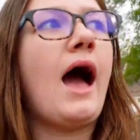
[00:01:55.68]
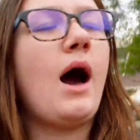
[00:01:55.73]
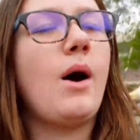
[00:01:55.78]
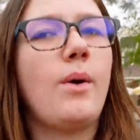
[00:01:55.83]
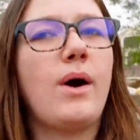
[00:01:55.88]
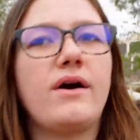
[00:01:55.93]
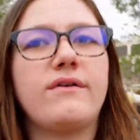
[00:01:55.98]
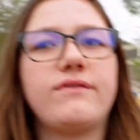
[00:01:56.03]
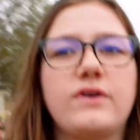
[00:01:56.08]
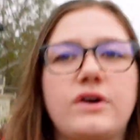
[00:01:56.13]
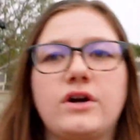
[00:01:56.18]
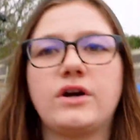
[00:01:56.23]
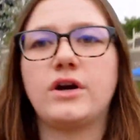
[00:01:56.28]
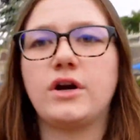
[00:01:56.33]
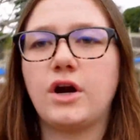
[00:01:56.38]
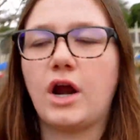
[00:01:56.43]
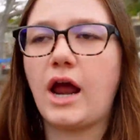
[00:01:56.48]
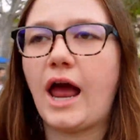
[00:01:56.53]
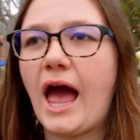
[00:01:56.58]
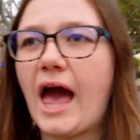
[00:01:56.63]

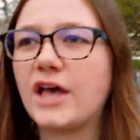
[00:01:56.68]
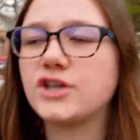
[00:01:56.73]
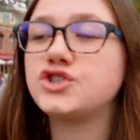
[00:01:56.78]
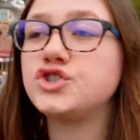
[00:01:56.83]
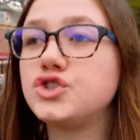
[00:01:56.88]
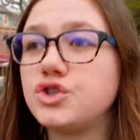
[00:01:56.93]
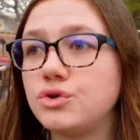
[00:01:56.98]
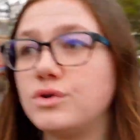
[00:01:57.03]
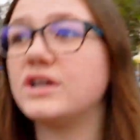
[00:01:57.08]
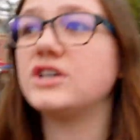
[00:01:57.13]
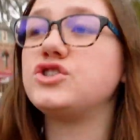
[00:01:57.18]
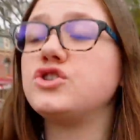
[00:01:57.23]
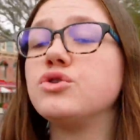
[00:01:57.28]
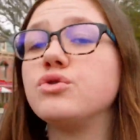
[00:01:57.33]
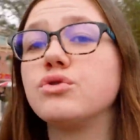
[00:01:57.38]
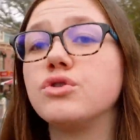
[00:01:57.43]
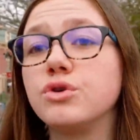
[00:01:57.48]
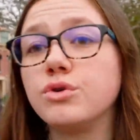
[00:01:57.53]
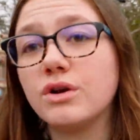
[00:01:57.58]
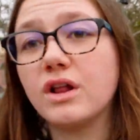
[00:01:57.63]
However, as soon as
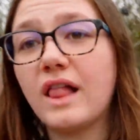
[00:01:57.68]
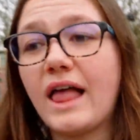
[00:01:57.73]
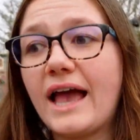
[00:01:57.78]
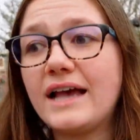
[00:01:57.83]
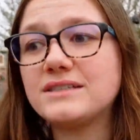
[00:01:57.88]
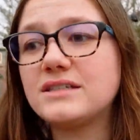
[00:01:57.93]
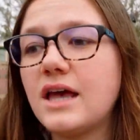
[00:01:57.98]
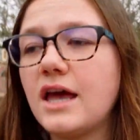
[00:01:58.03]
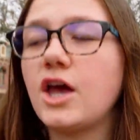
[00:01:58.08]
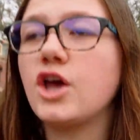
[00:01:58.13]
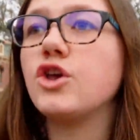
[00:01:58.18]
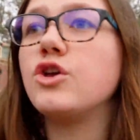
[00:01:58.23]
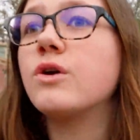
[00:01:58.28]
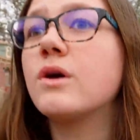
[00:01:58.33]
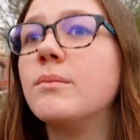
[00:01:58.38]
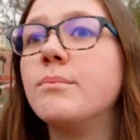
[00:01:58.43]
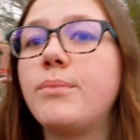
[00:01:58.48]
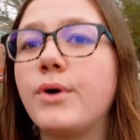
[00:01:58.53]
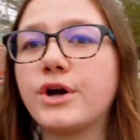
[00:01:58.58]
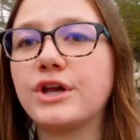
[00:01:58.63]
you utilize it, you
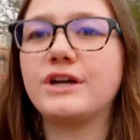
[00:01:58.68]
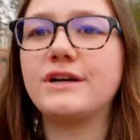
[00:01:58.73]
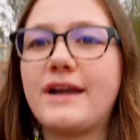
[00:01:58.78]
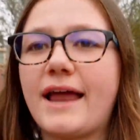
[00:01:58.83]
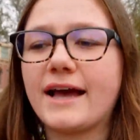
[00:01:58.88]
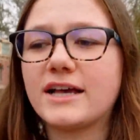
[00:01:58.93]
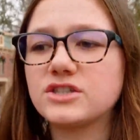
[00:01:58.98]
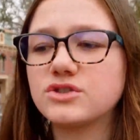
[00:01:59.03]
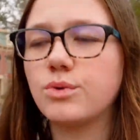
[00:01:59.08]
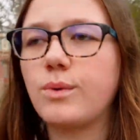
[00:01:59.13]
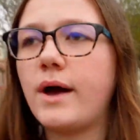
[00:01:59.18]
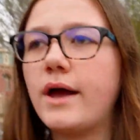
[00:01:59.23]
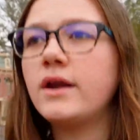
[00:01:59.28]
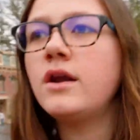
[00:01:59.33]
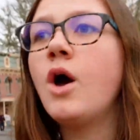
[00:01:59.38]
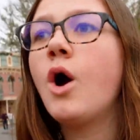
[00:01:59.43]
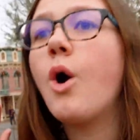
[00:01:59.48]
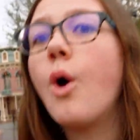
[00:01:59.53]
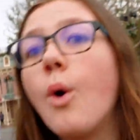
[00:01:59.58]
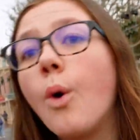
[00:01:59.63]
can book your next
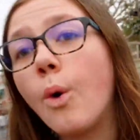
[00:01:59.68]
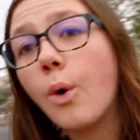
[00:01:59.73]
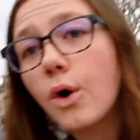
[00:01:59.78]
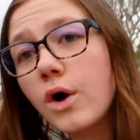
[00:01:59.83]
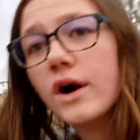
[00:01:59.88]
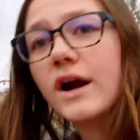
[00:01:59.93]
one or